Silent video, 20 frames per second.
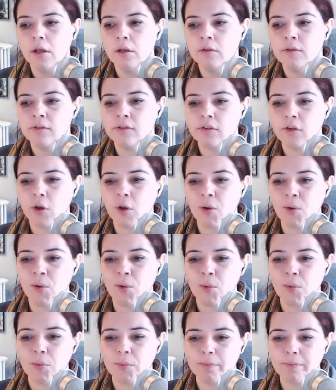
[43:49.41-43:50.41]

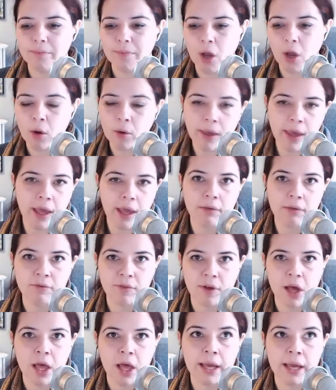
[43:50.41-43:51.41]
So, okay,
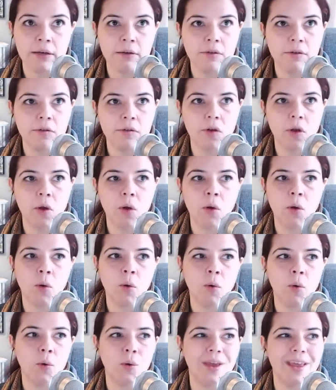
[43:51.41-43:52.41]
fine.
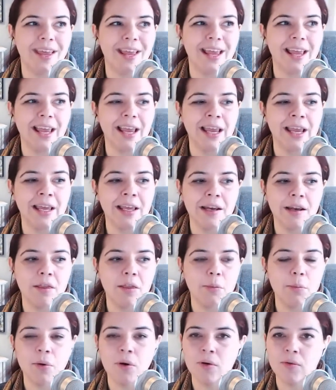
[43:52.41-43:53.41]
So, in
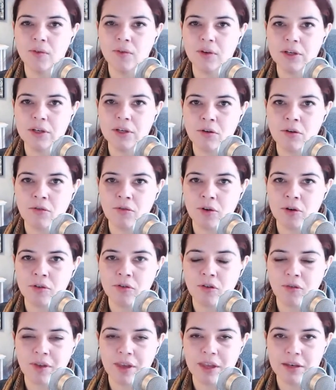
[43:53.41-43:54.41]
the perfect universe
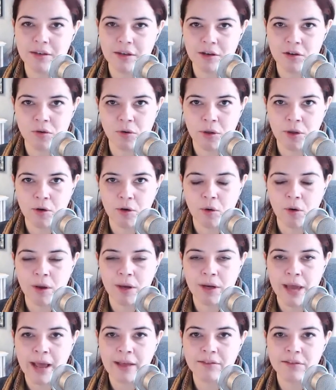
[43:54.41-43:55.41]
of a continually
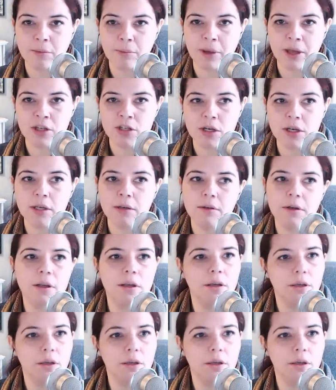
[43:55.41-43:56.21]
growing NASA budget,